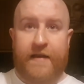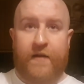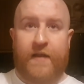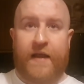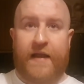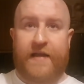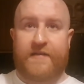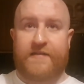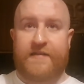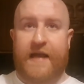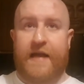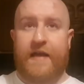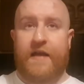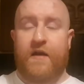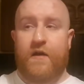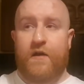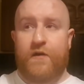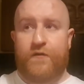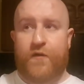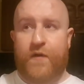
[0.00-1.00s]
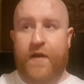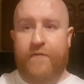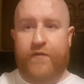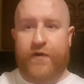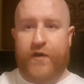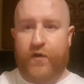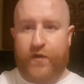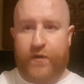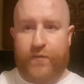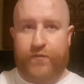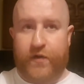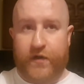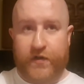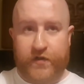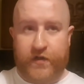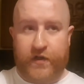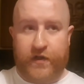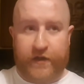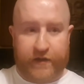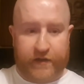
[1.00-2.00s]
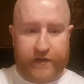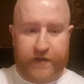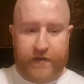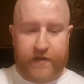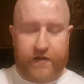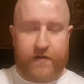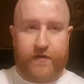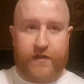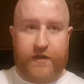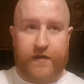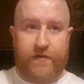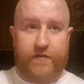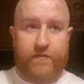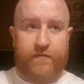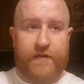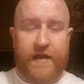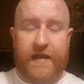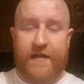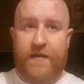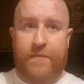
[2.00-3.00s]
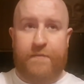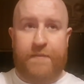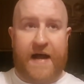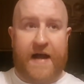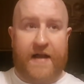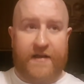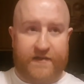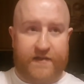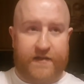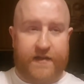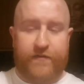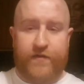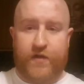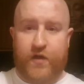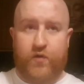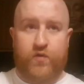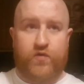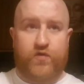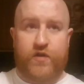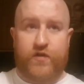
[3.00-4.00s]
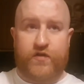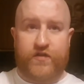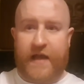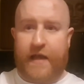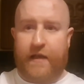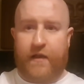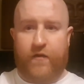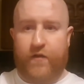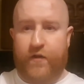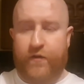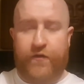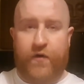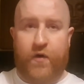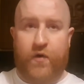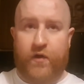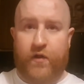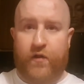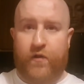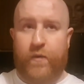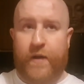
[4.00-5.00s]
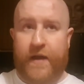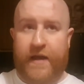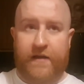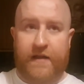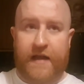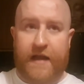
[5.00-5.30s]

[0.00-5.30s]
Now, like I say, for every other prisoner, you, in the past, they've used the cell on the phone on the wing.